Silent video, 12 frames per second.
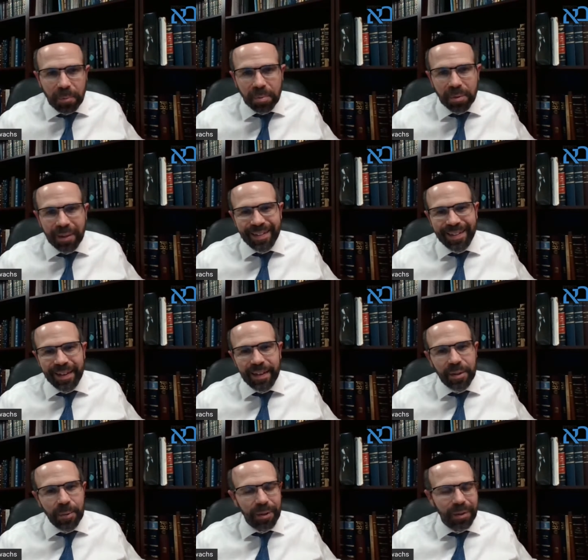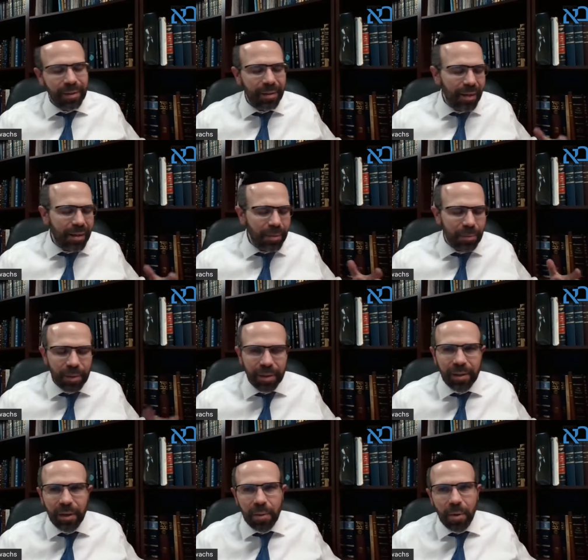completely ignorant. They didn't
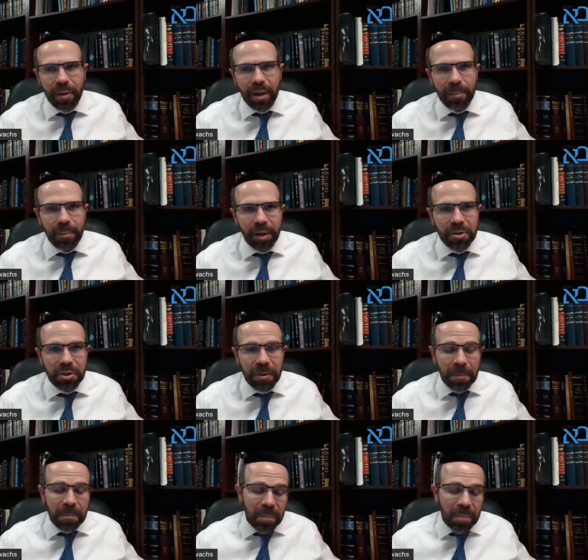really know all that much.